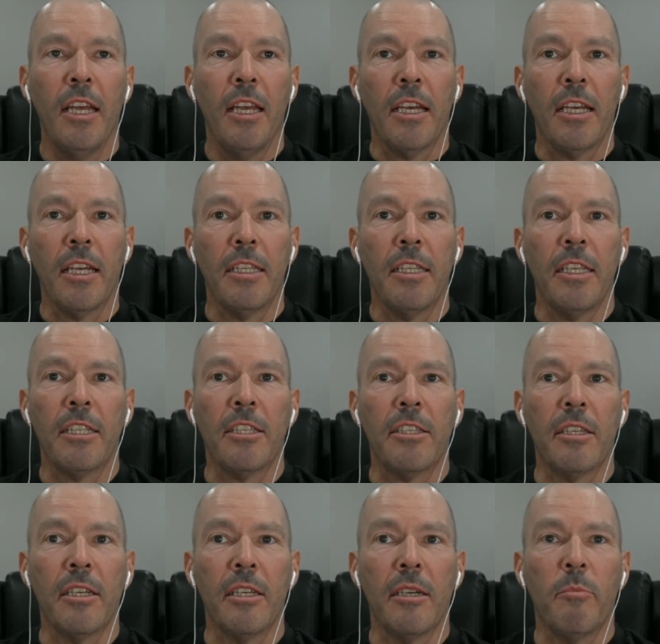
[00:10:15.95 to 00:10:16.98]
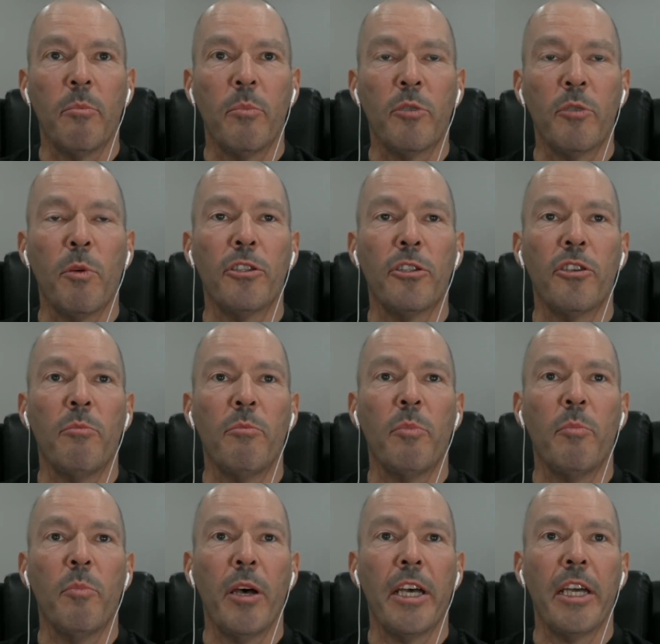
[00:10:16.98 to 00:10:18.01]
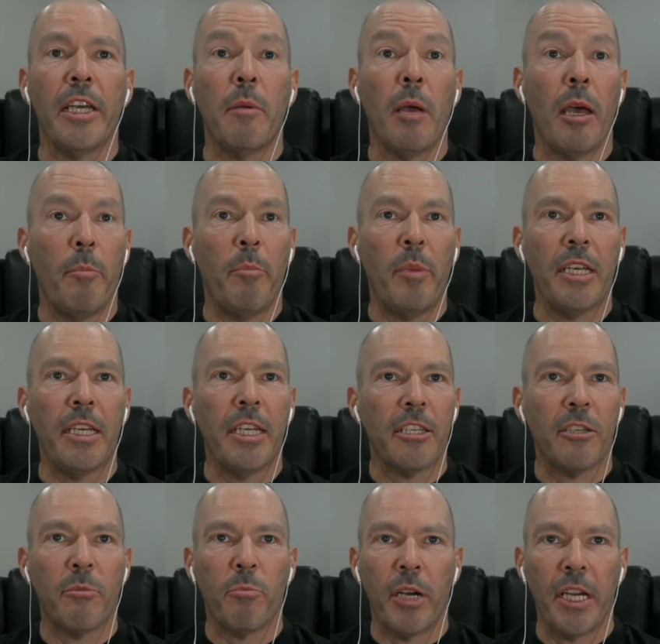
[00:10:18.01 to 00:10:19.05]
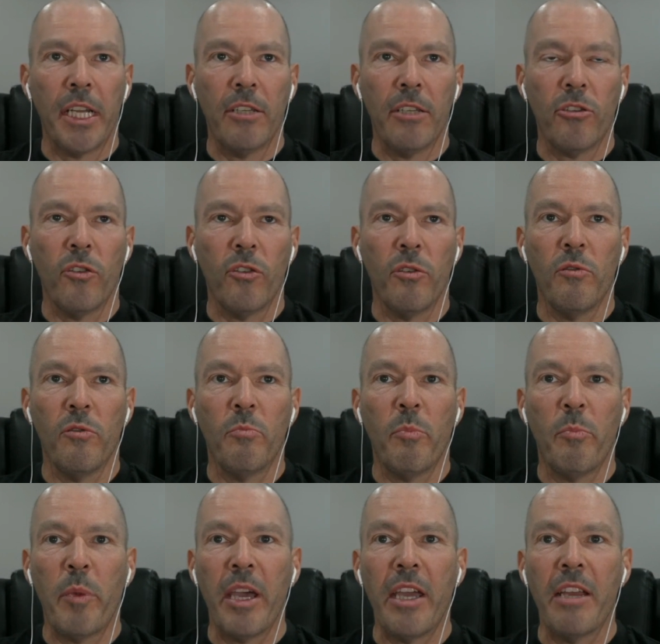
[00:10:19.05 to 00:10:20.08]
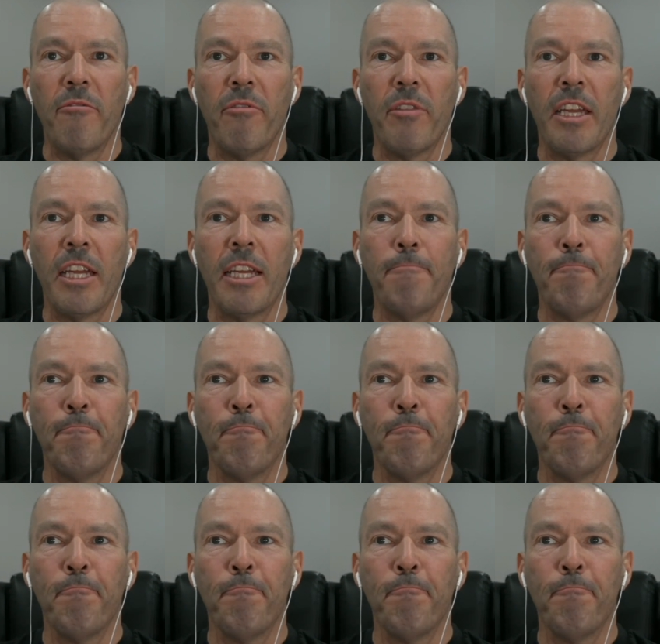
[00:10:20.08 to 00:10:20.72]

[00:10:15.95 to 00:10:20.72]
And that's sponsored by Bendix Brakes, who's paid for that.